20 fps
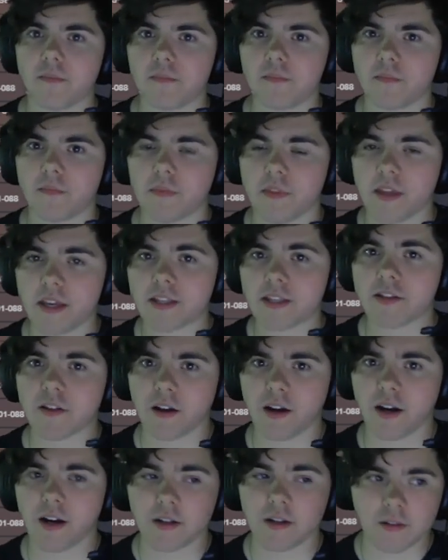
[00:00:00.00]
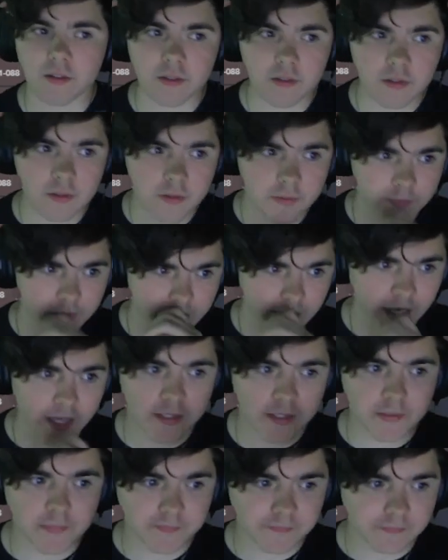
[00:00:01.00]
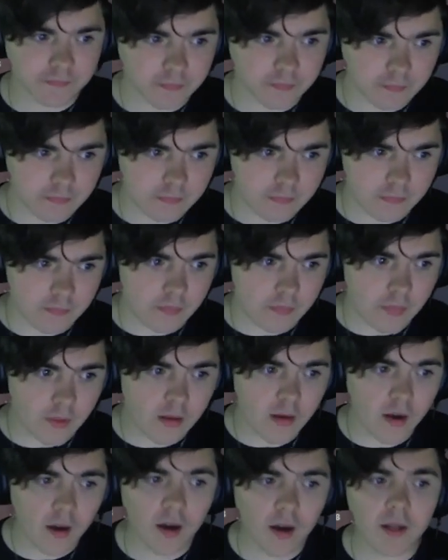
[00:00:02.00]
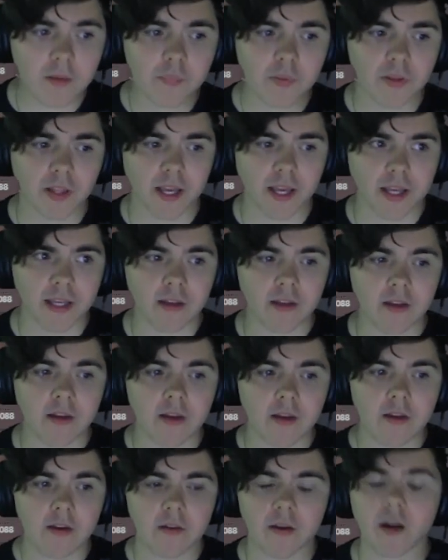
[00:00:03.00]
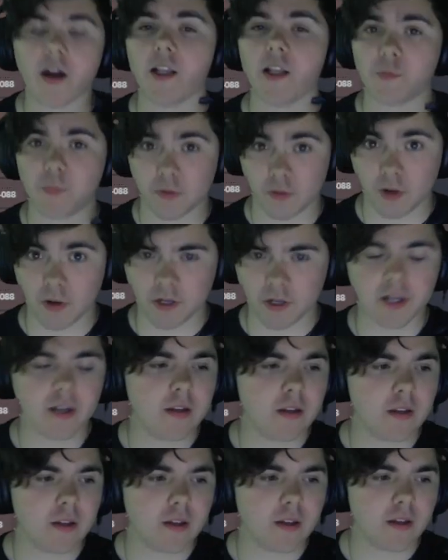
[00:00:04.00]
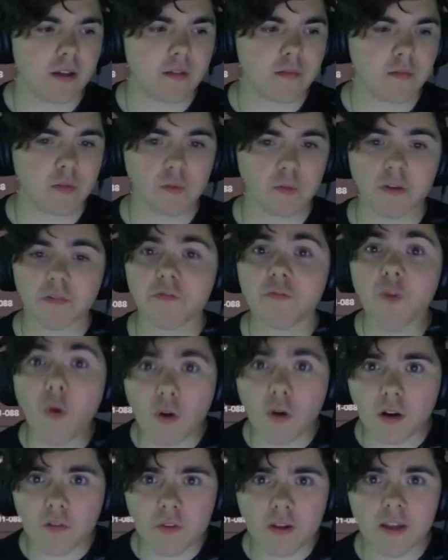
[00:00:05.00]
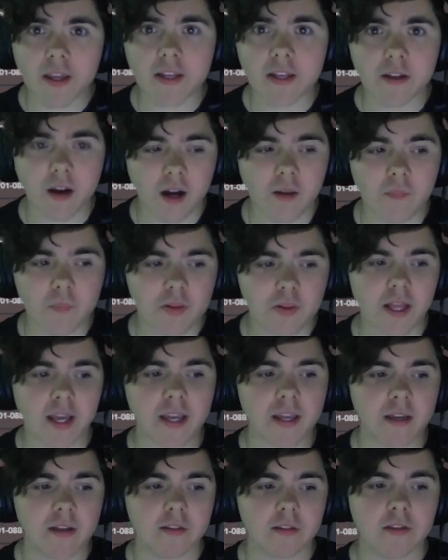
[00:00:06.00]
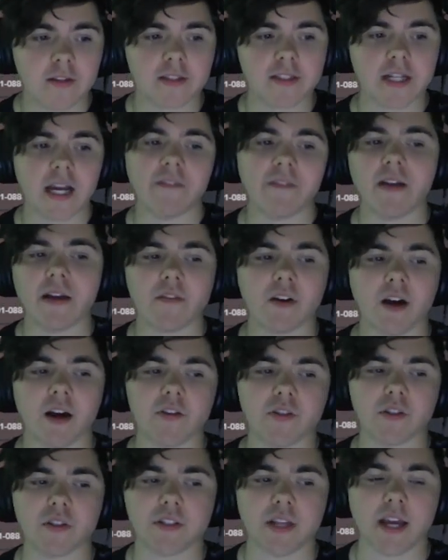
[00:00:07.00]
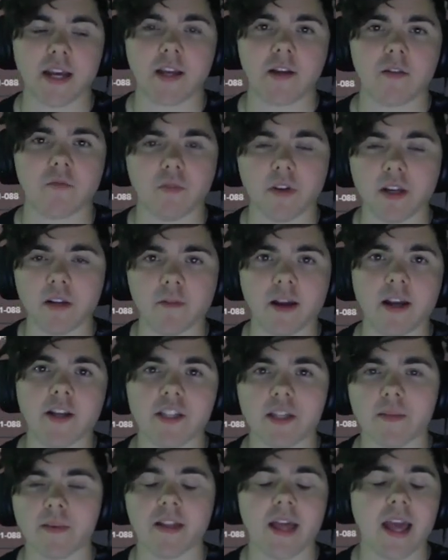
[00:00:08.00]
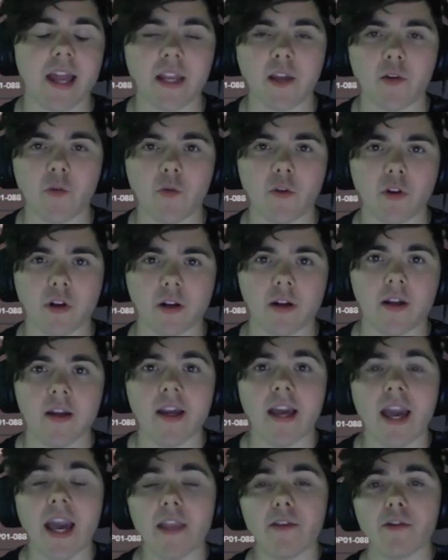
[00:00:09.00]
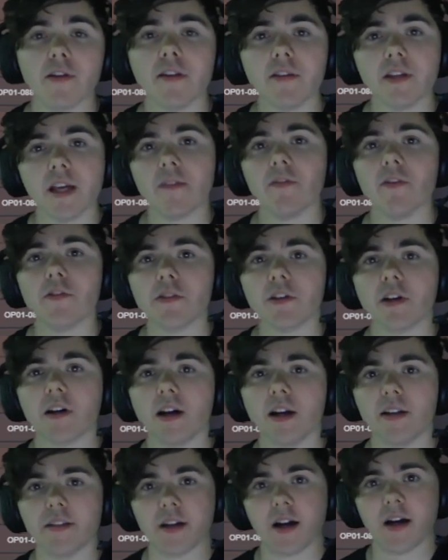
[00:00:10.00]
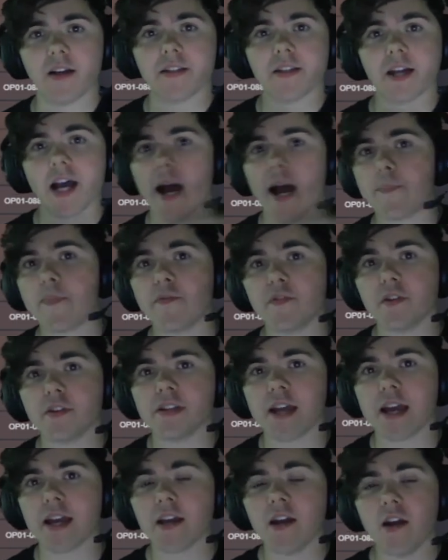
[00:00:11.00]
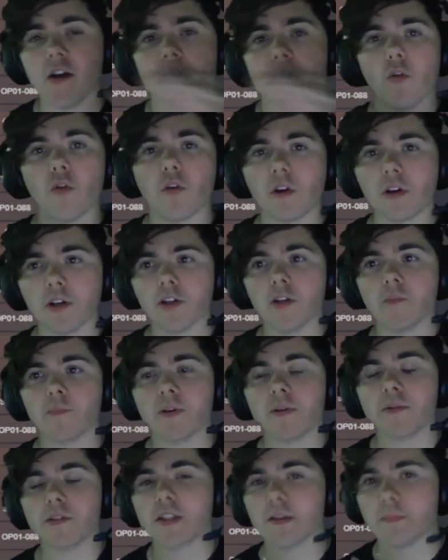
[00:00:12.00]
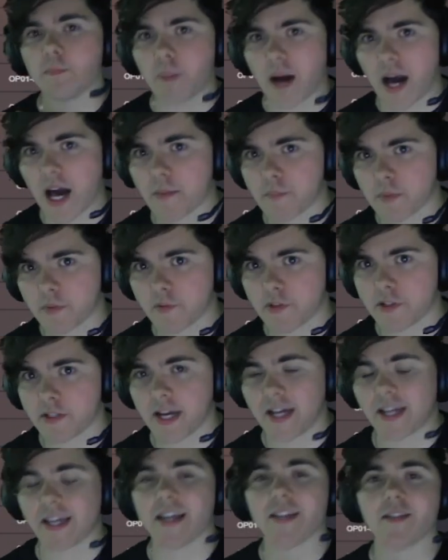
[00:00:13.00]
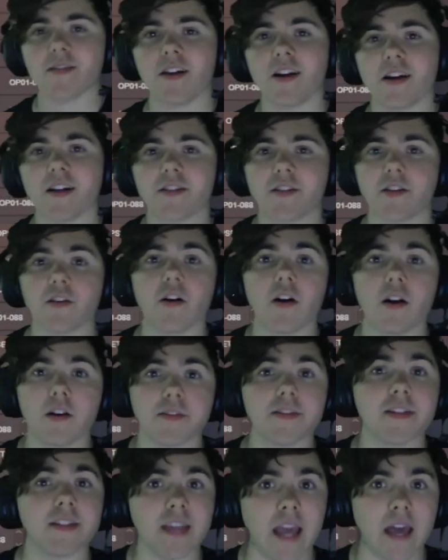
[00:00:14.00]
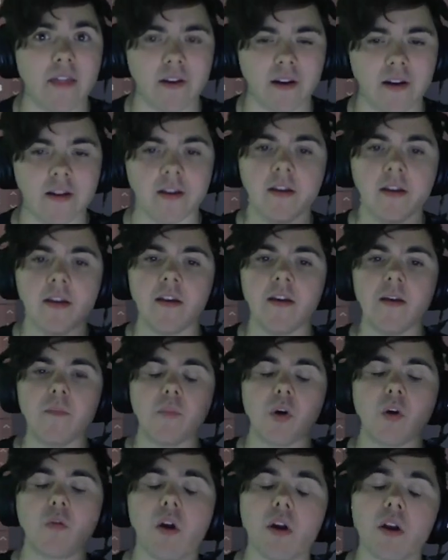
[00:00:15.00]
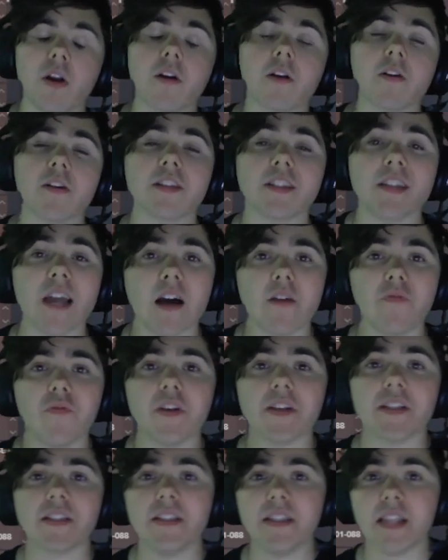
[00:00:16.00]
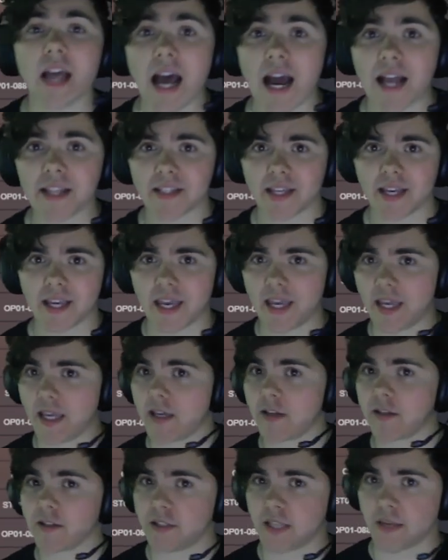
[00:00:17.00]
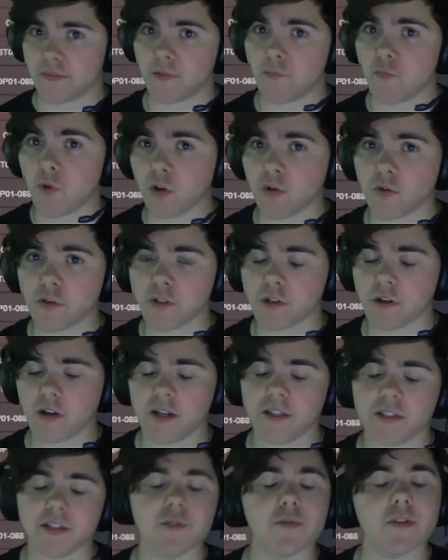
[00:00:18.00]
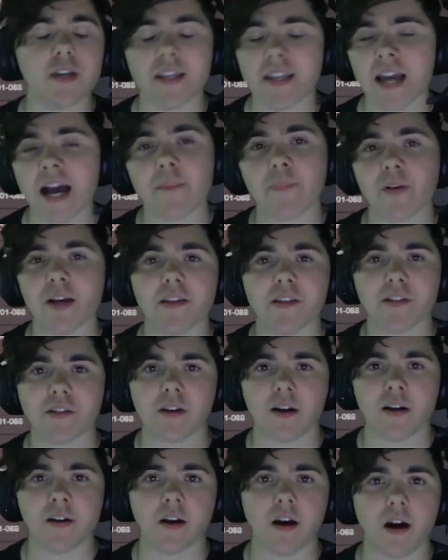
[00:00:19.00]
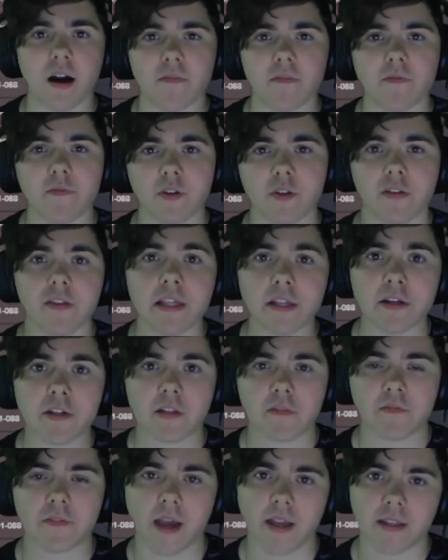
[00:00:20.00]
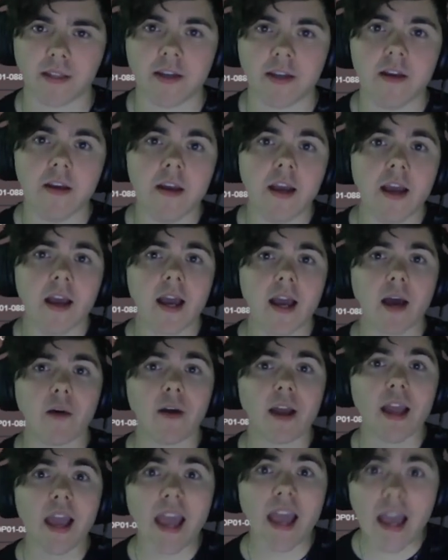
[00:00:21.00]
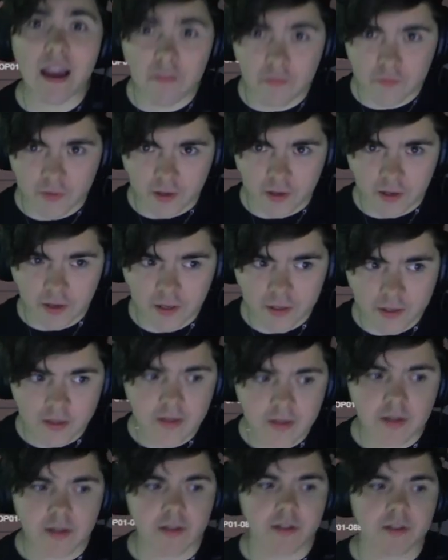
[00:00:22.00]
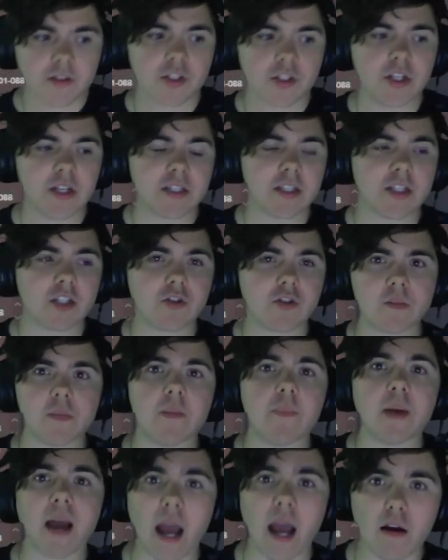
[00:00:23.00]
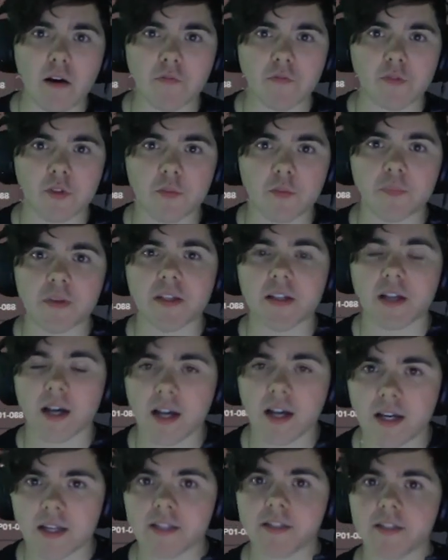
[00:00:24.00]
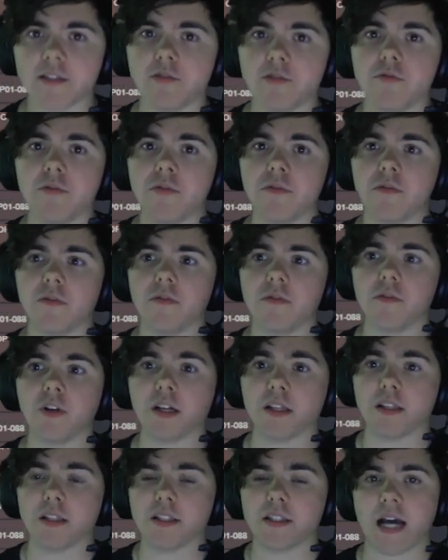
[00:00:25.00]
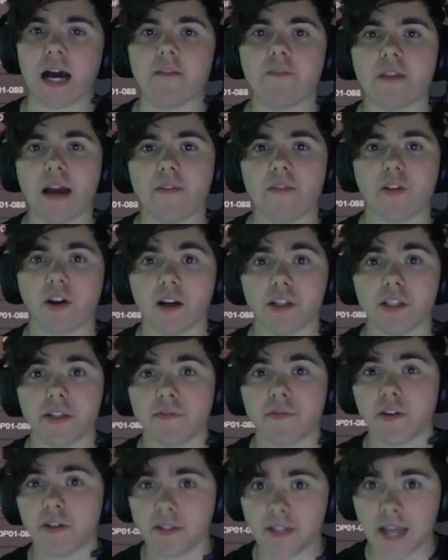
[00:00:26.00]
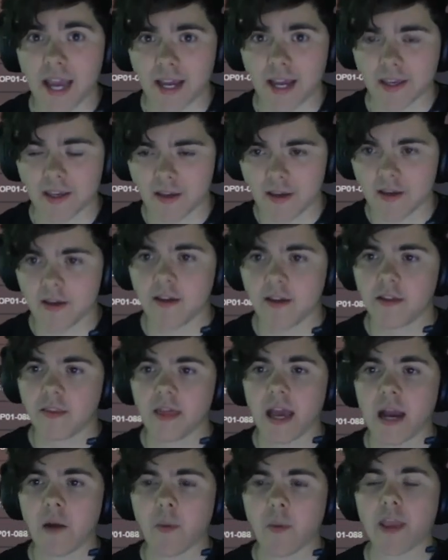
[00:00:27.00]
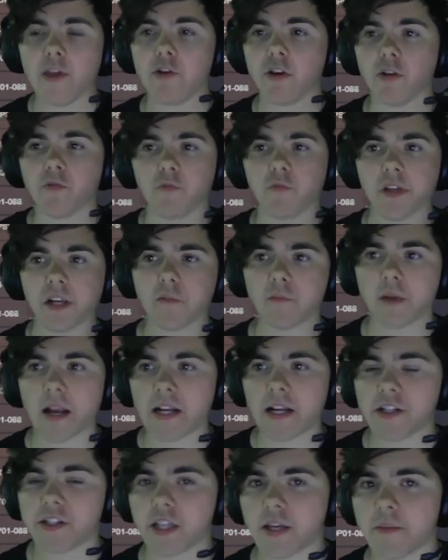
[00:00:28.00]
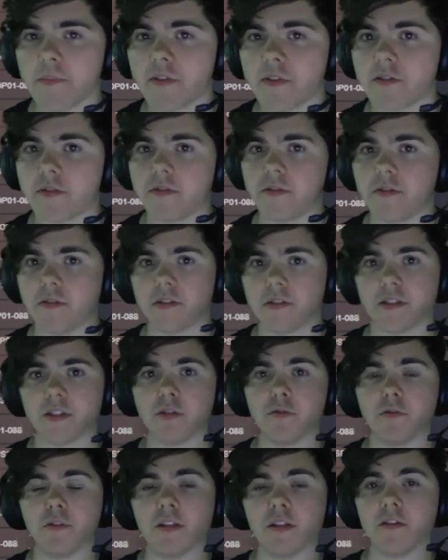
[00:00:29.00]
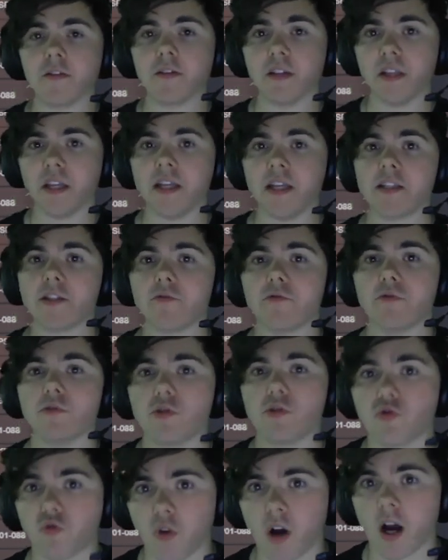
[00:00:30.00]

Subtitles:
this card says on play, it's Perona. You run 4 of it, and on play, look at the top 5 cards of your deck, rearrange them in any order, and you can leave those cards on top of your deck, or you can put them to the bottom of your deck as long as they're all together. Perona herself is not a 7 Warlords card, so you cannot play this card off of your leader's effect. However, she is extremely powerful because you can look at the top 5 cards of your deck. That way you can rearrange them to suit your needs to draw